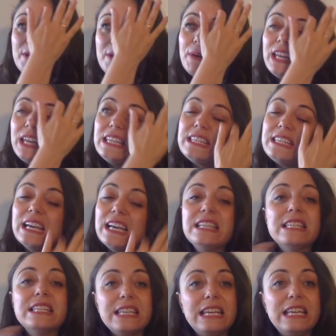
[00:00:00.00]
But it
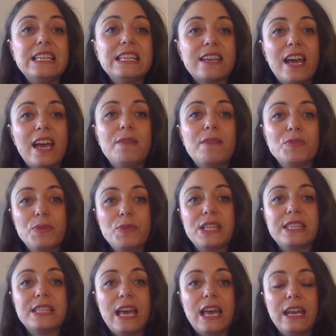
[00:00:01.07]
does need time to
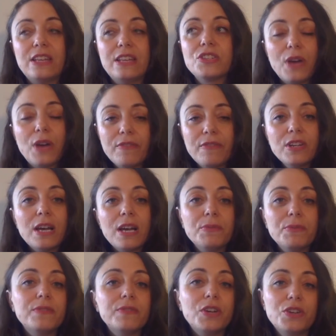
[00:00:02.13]
reset. And so every
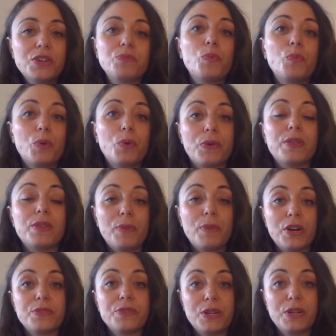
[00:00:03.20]
couple of years we work with the
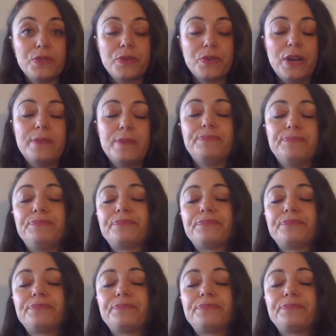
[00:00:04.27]
Mars retrograde.